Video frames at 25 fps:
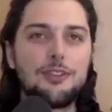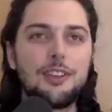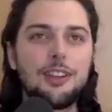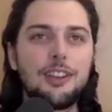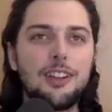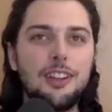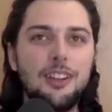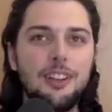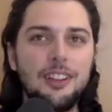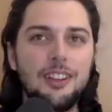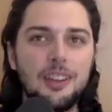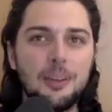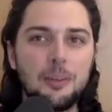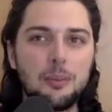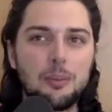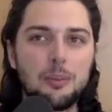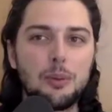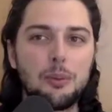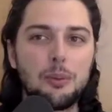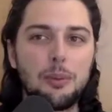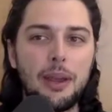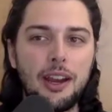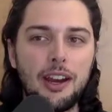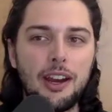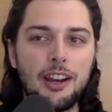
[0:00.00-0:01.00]
feel like
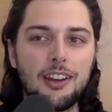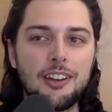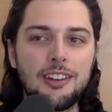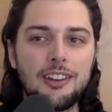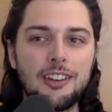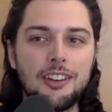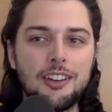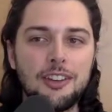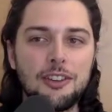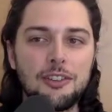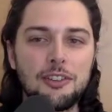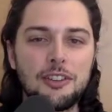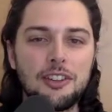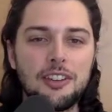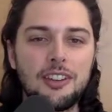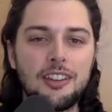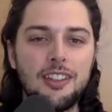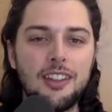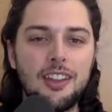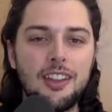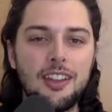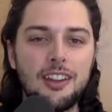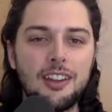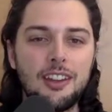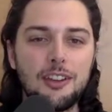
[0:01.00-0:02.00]
prepared to go into
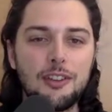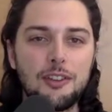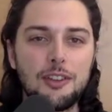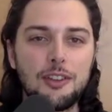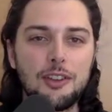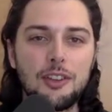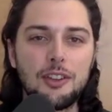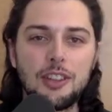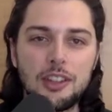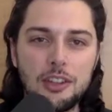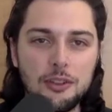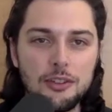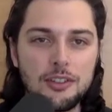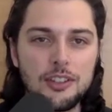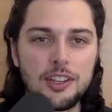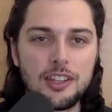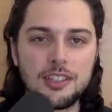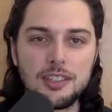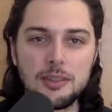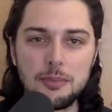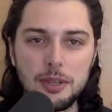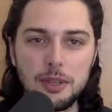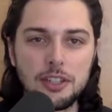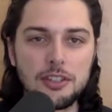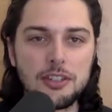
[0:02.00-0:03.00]
that interview? Like you'd
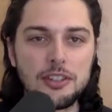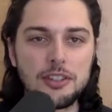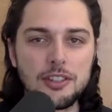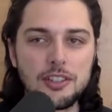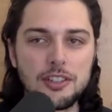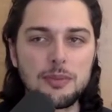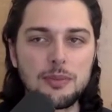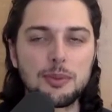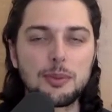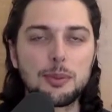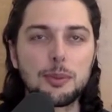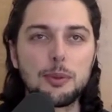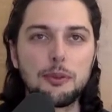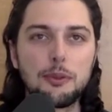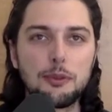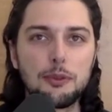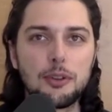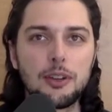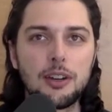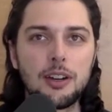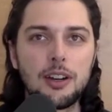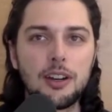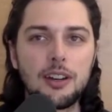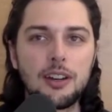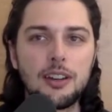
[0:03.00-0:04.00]
done some internships
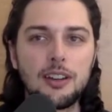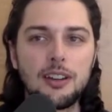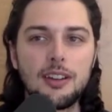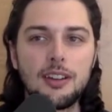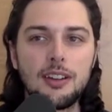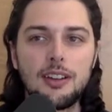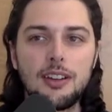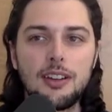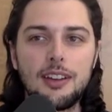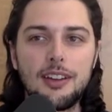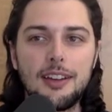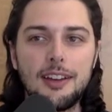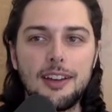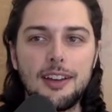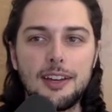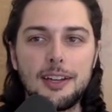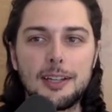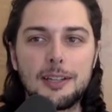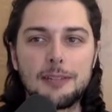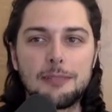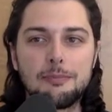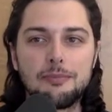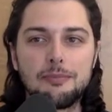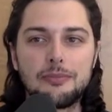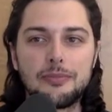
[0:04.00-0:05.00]
before,
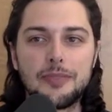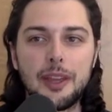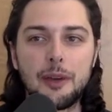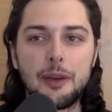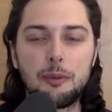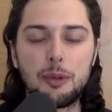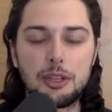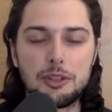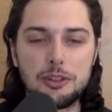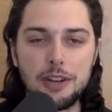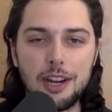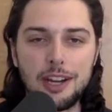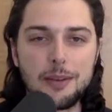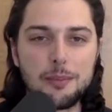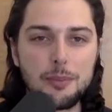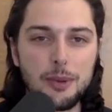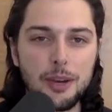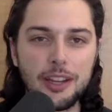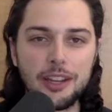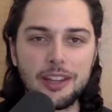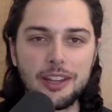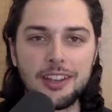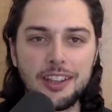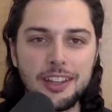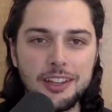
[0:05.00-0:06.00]
and we tried to
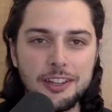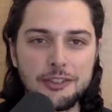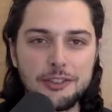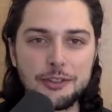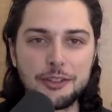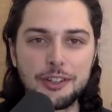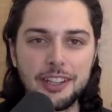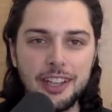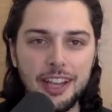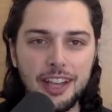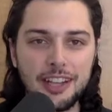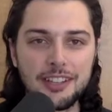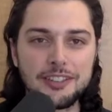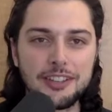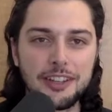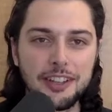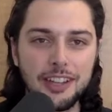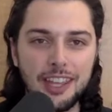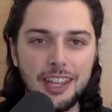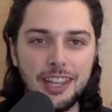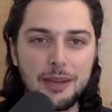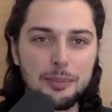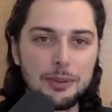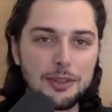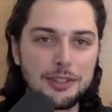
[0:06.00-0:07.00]
bring industry guests
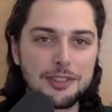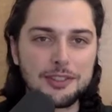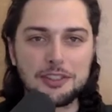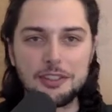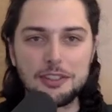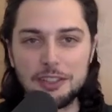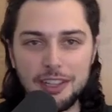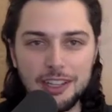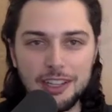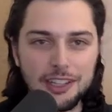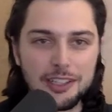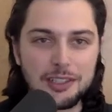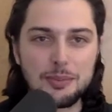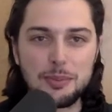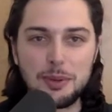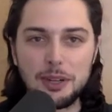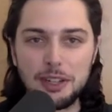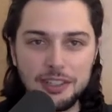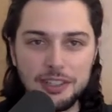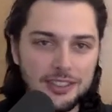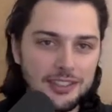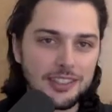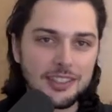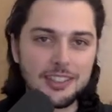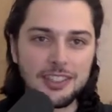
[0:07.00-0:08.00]
on campus so you get
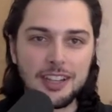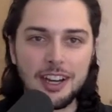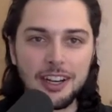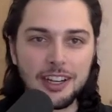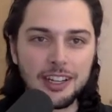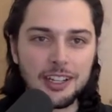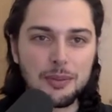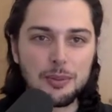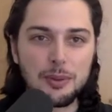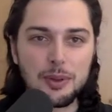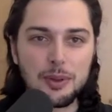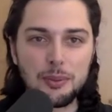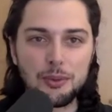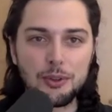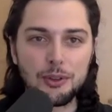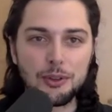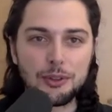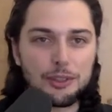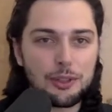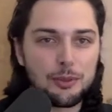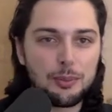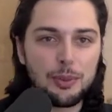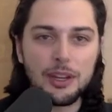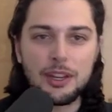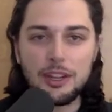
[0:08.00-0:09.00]
experience like talking to
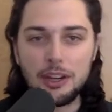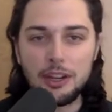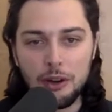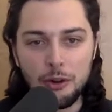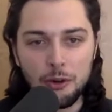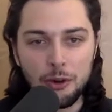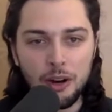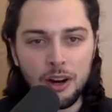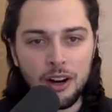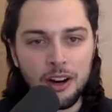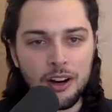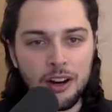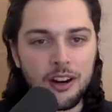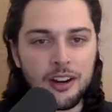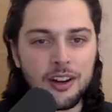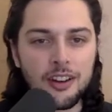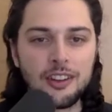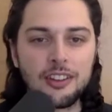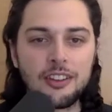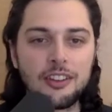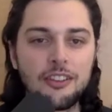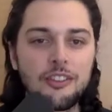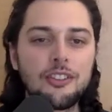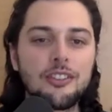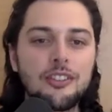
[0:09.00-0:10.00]
people. You'd been to
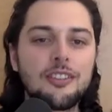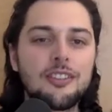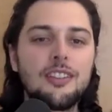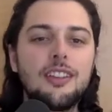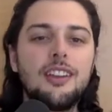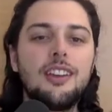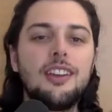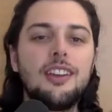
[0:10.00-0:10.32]
OR and you'd,